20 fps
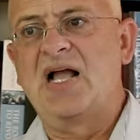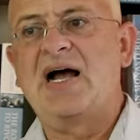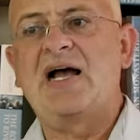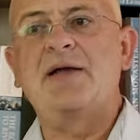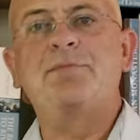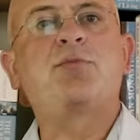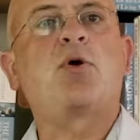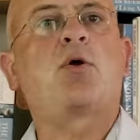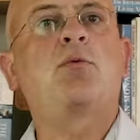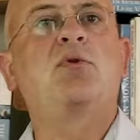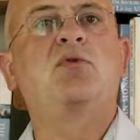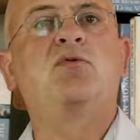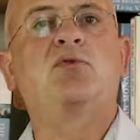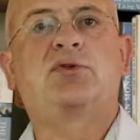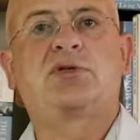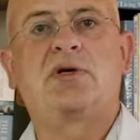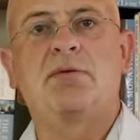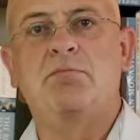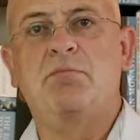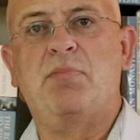I probably
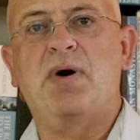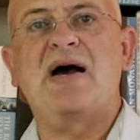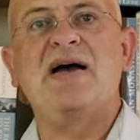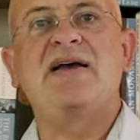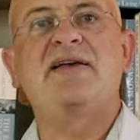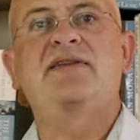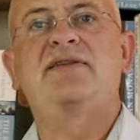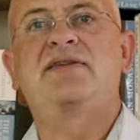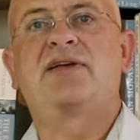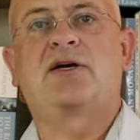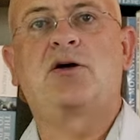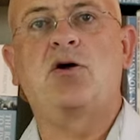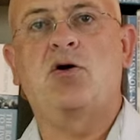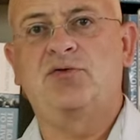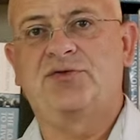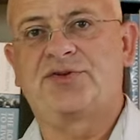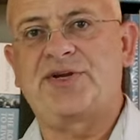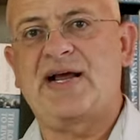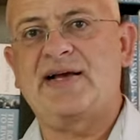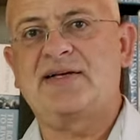would combine the
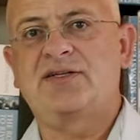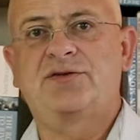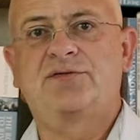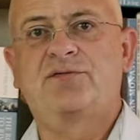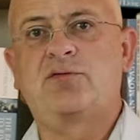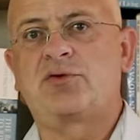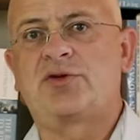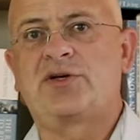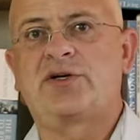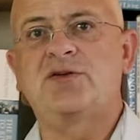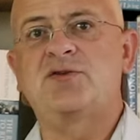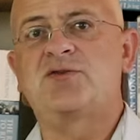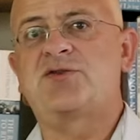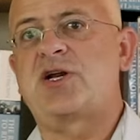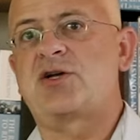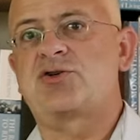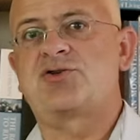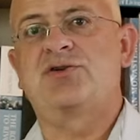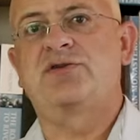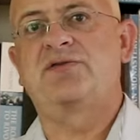contract for the
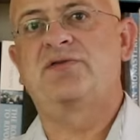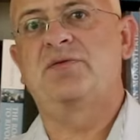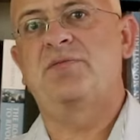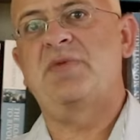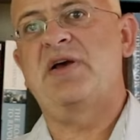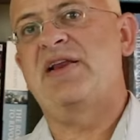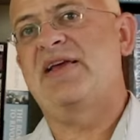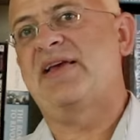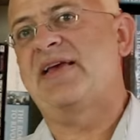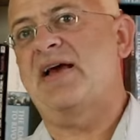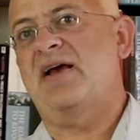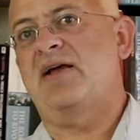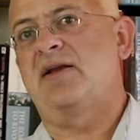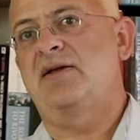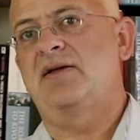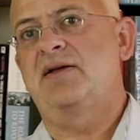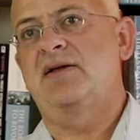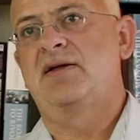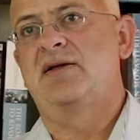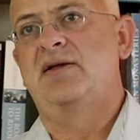construction of the Mary
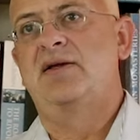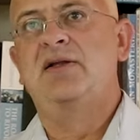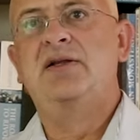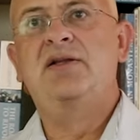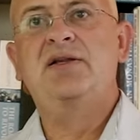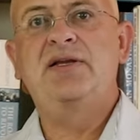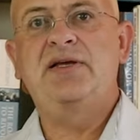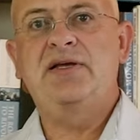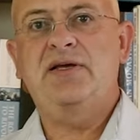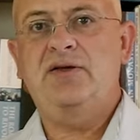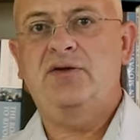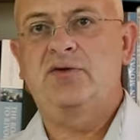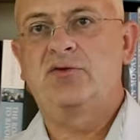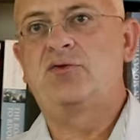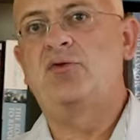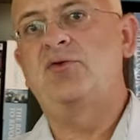Galley